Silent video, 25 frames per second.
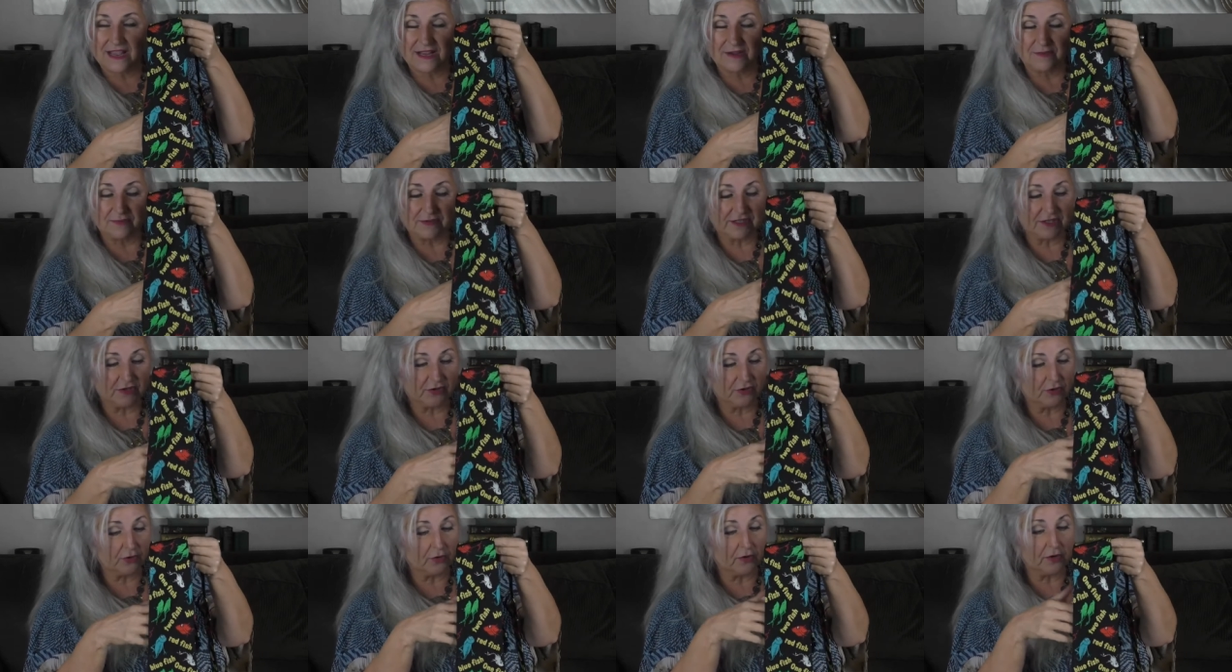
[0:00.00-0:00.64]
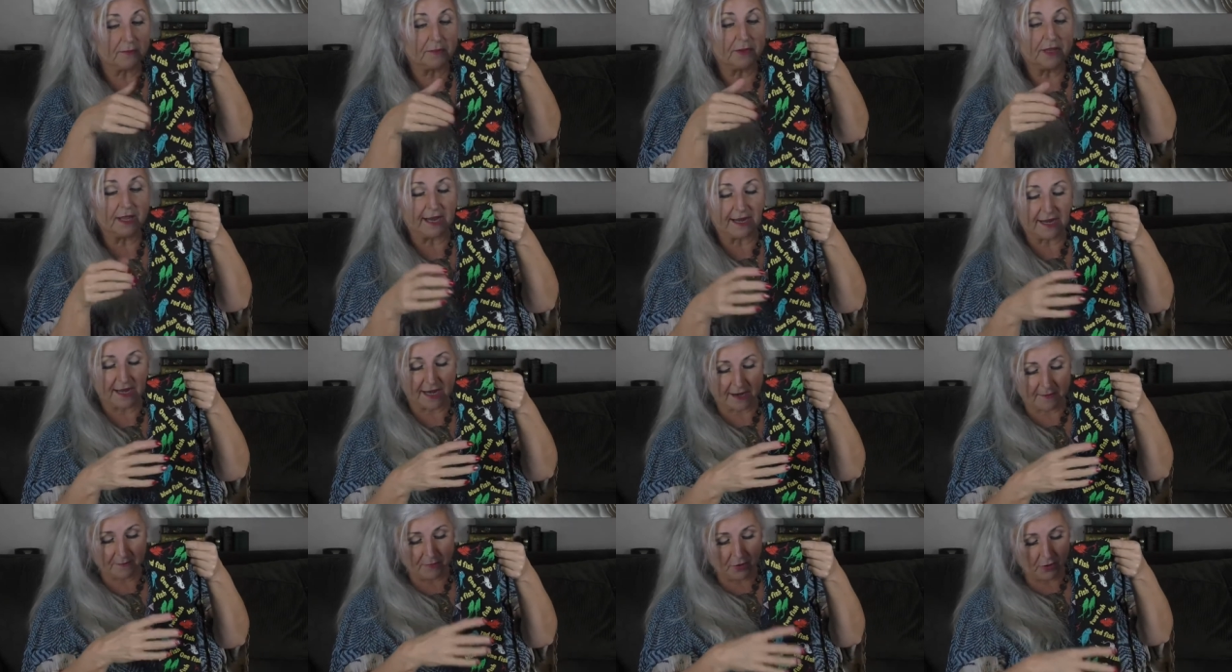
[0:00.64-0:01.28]
He was adorable. I
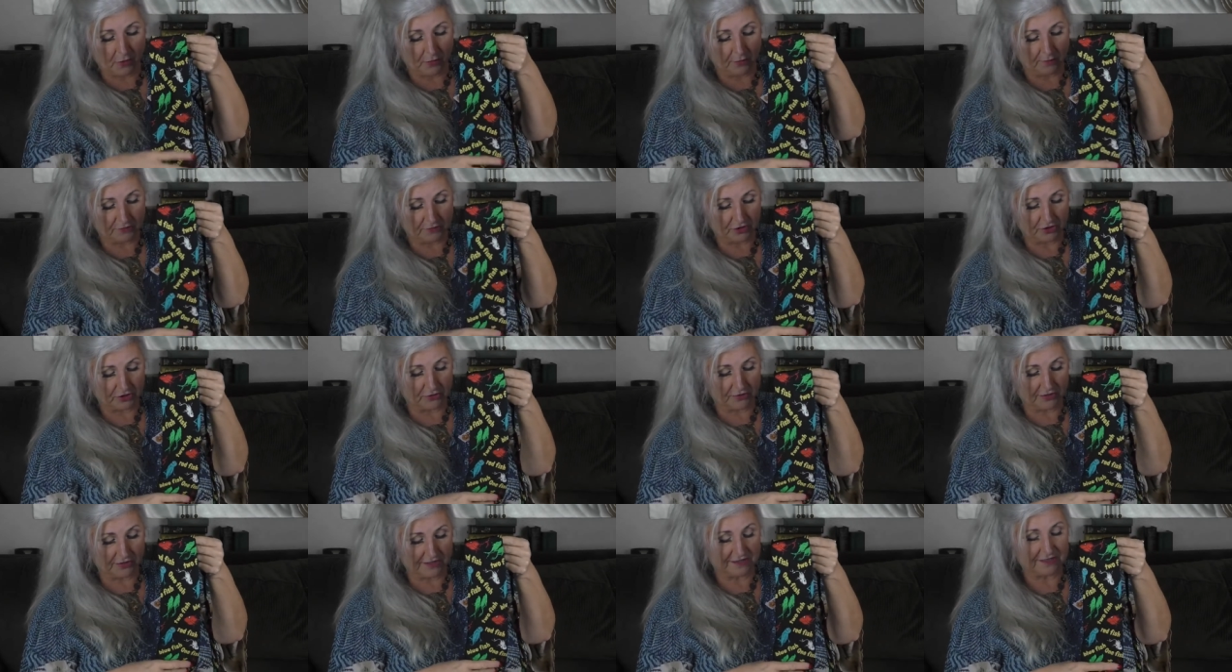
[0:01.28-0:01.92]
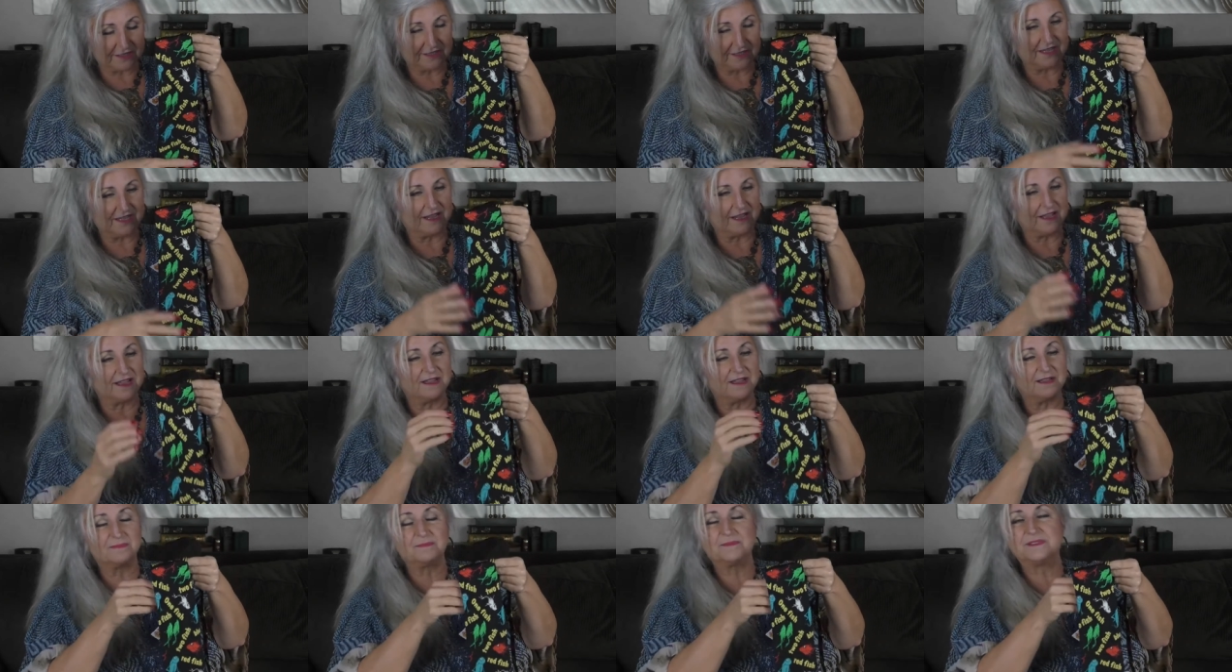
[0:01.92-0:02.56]
came home, showed it to the
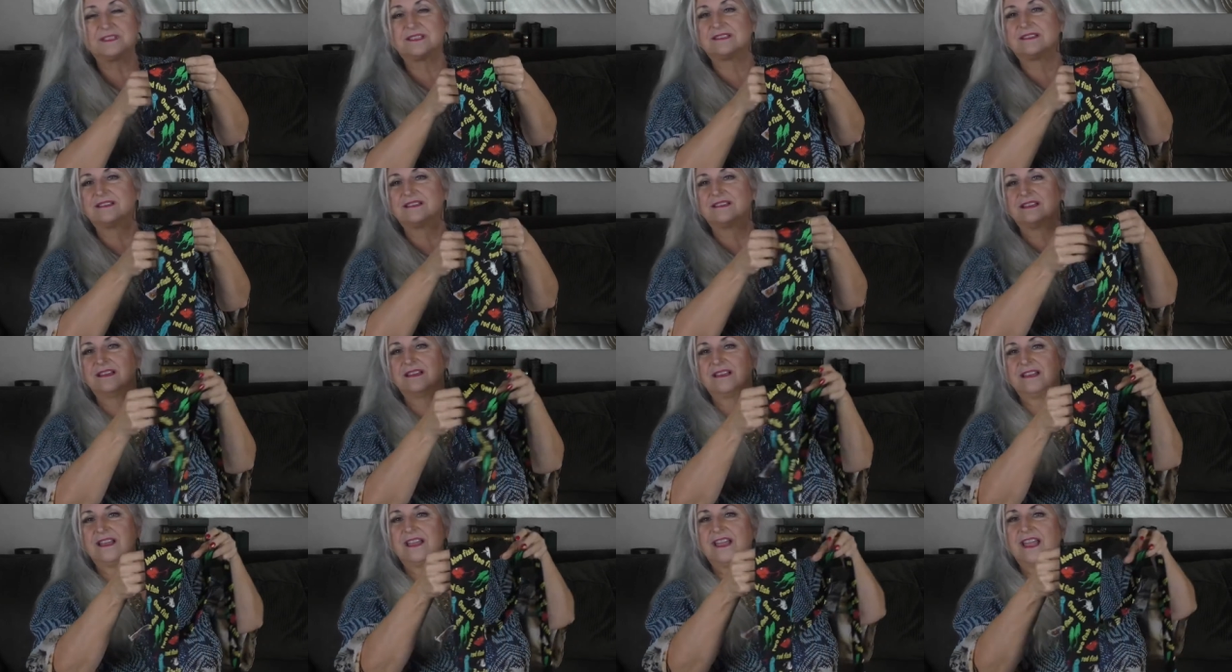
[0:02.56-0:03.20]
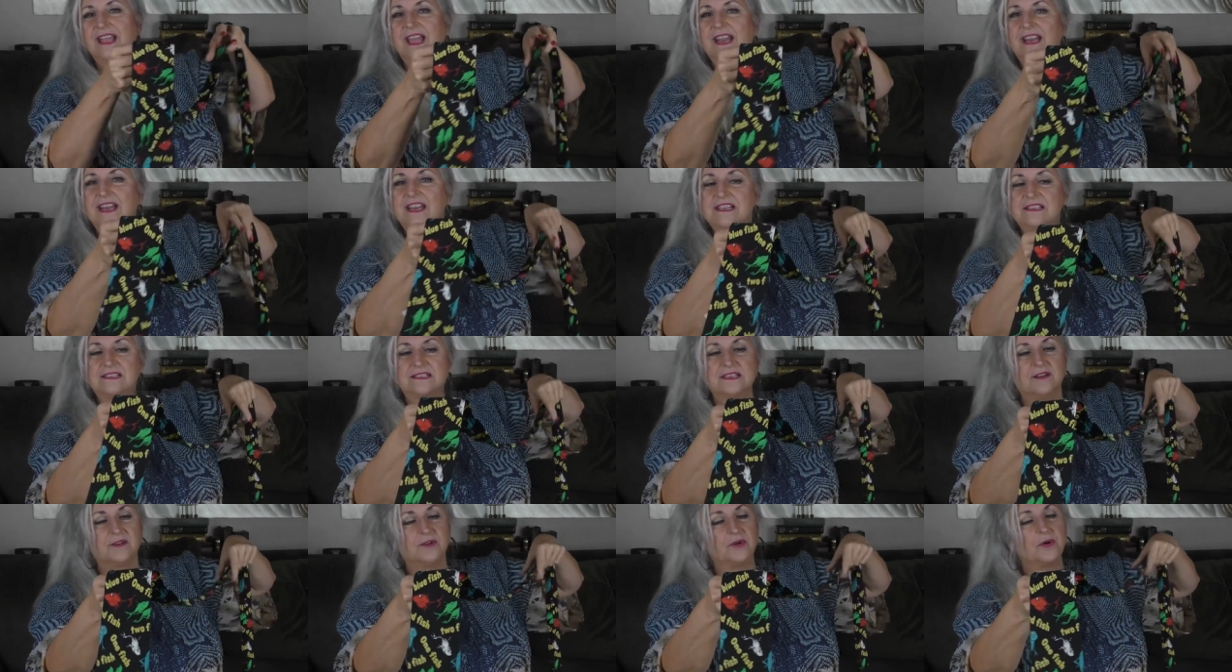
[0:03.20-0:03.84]
hubs, and he
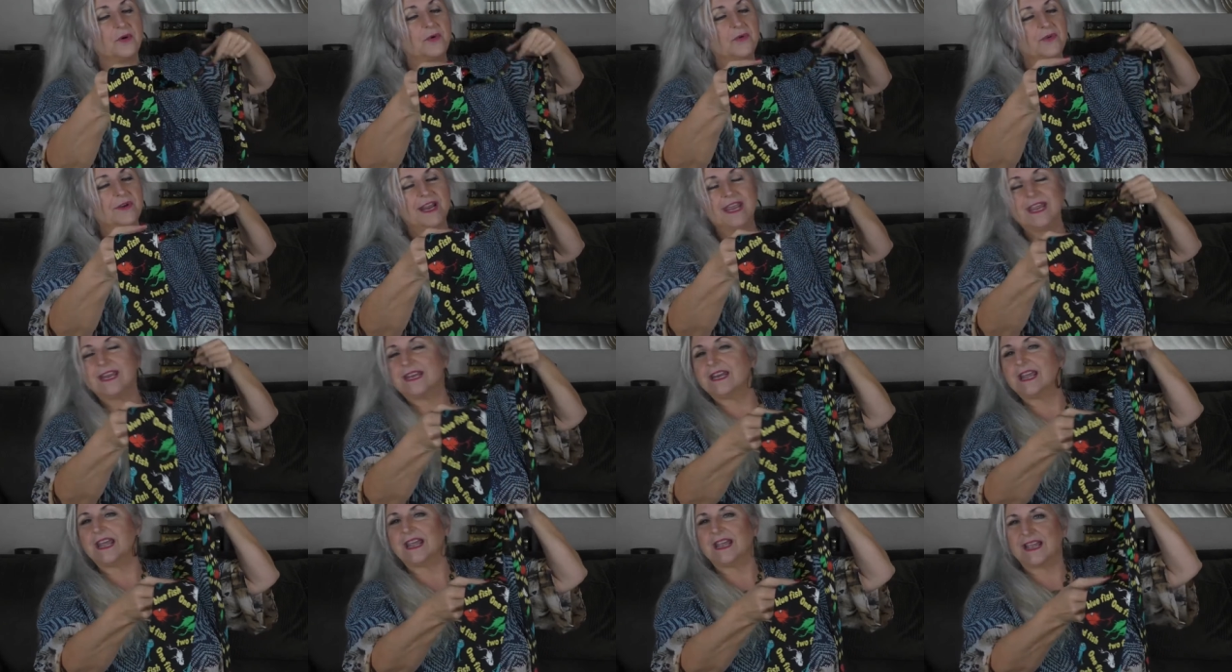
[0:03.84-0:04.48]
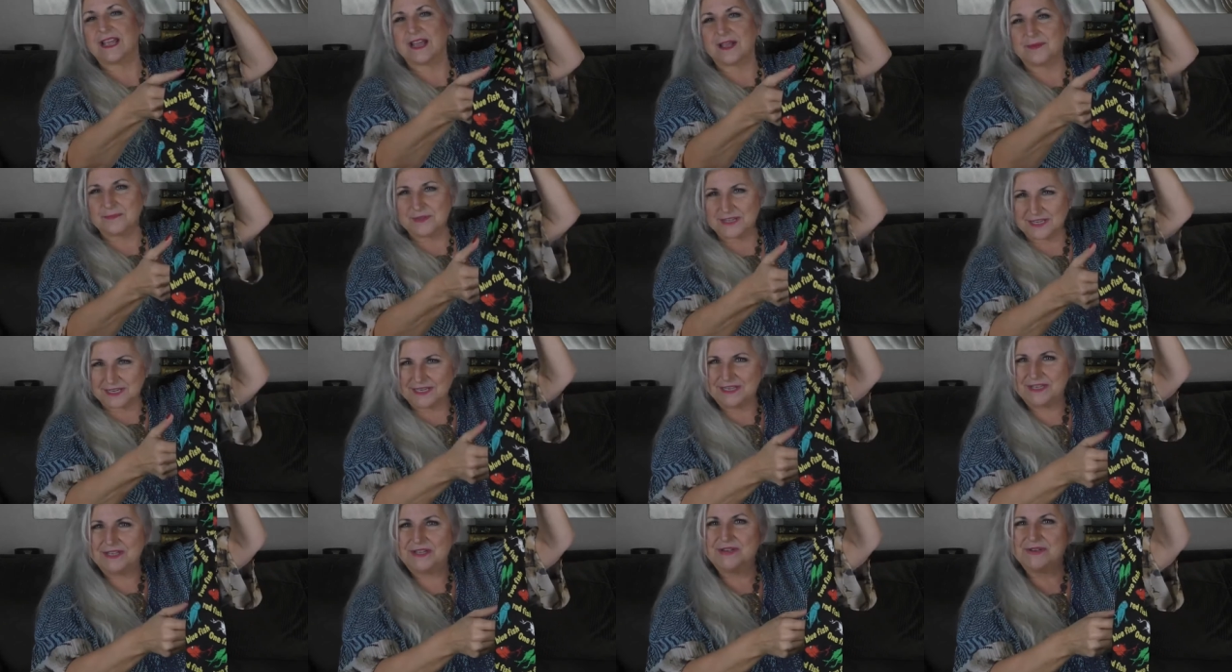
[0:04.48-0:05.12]
said, oh, nay, nay, I'm
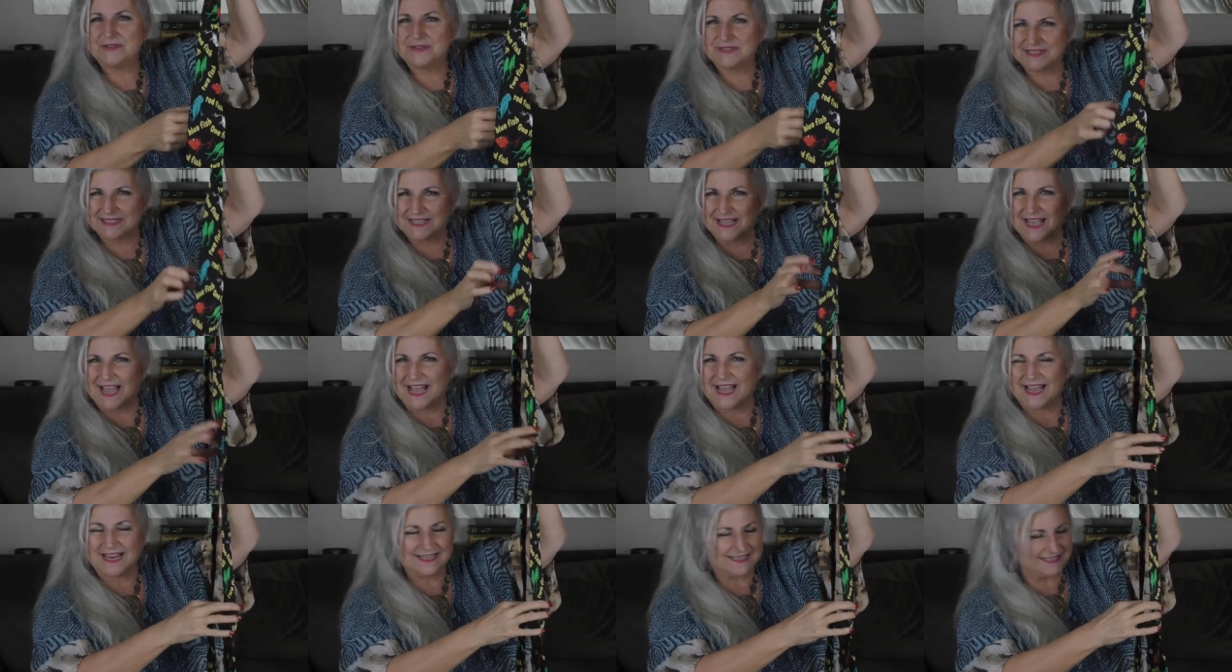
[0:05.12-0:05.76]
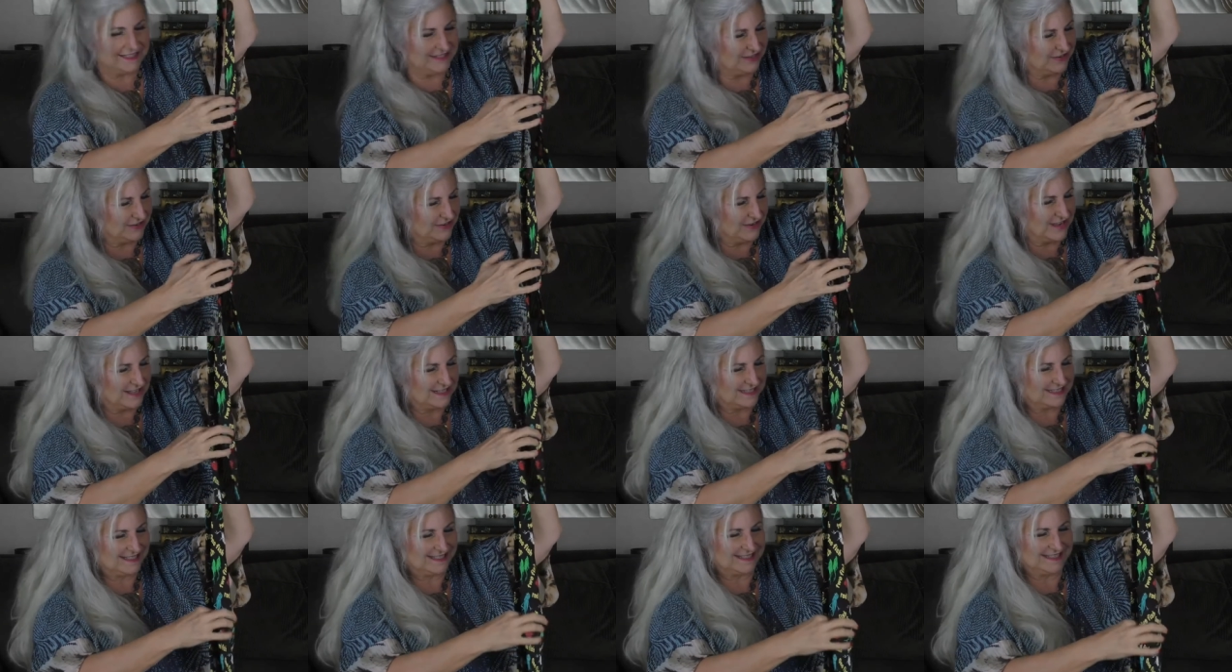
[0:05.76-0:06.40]
going to use that. You're
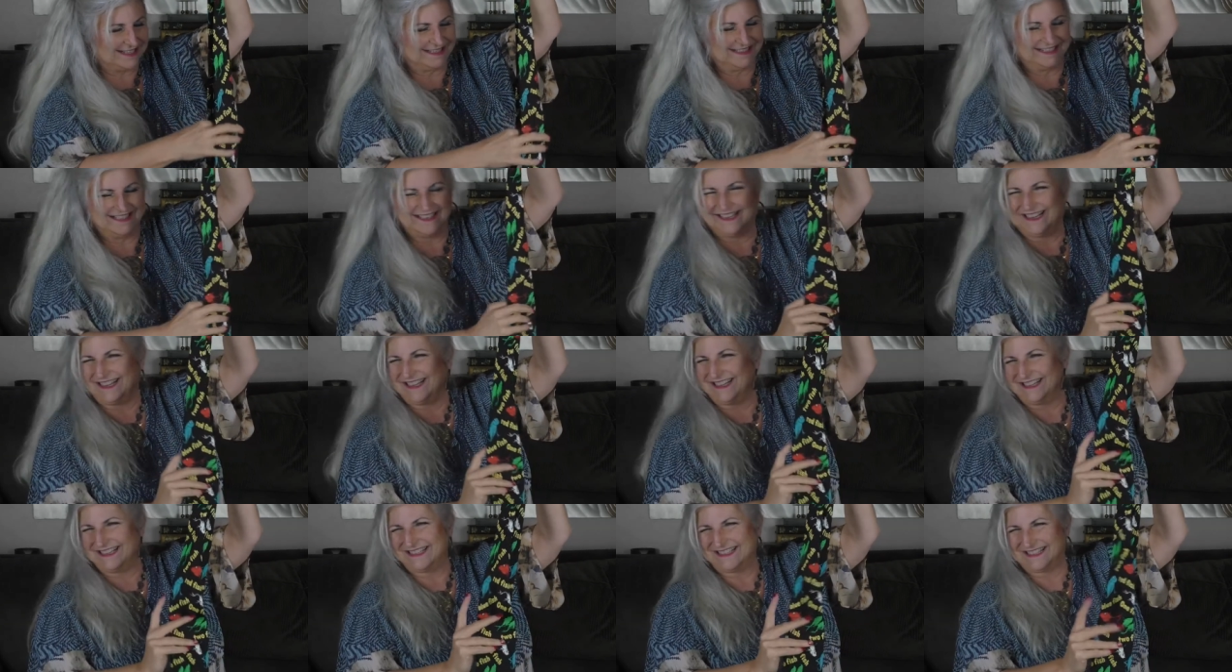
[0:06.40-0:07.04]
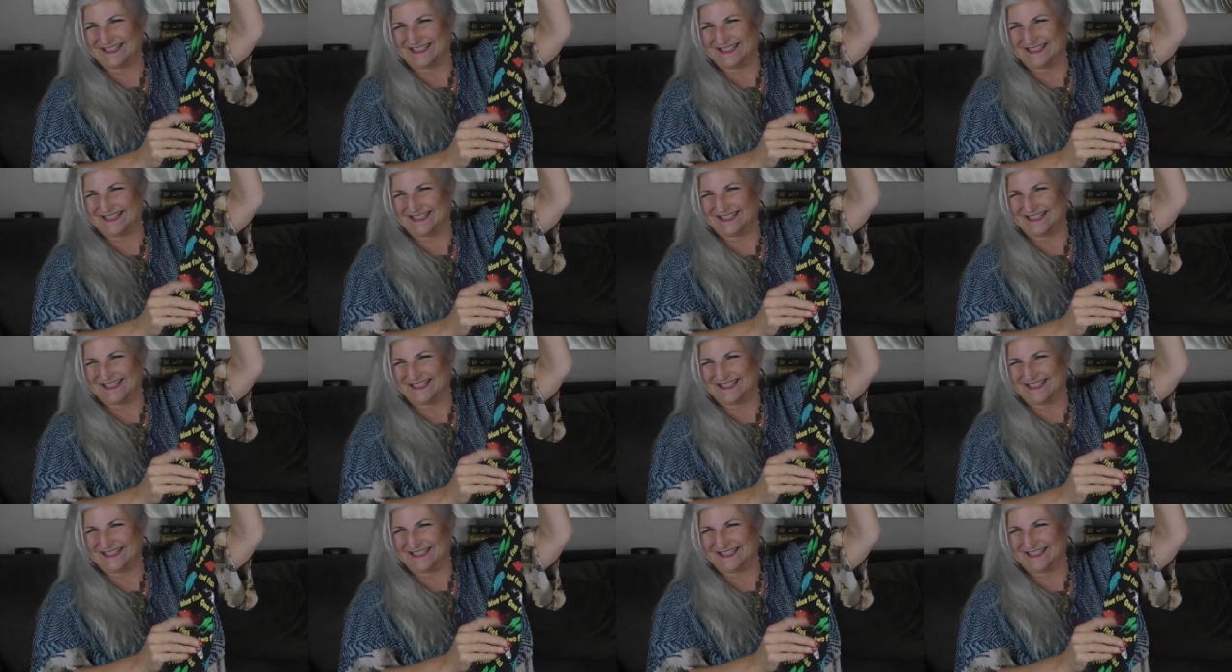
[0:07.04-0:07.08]
not selling it.